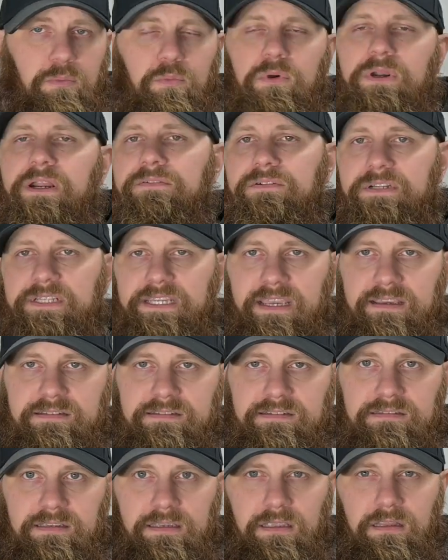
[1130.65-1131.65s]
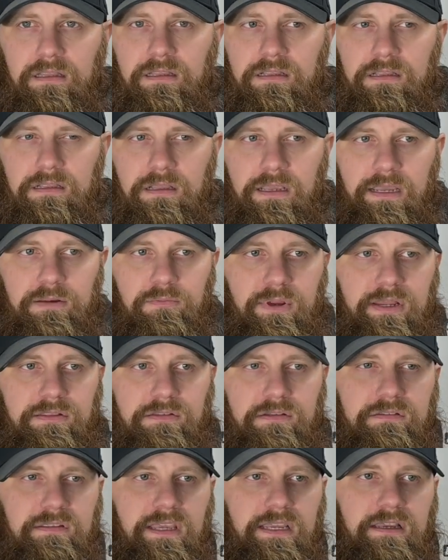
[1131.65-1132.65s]
Whatever the case is, like, I'd
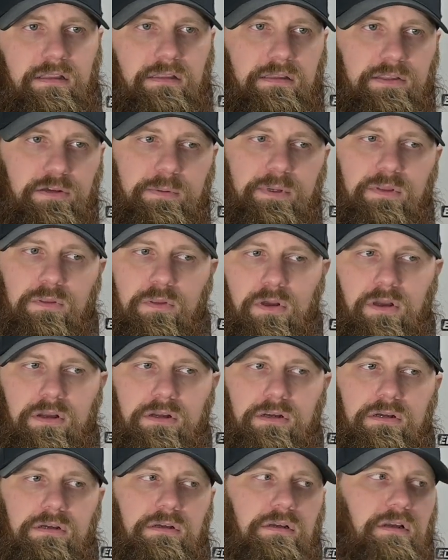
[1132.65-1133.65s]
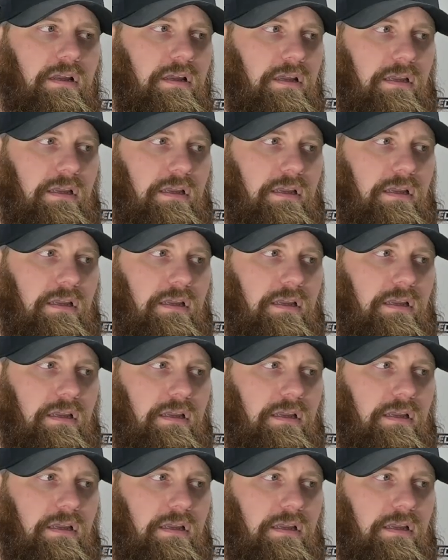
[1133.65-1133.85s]
rather take a little bit longer,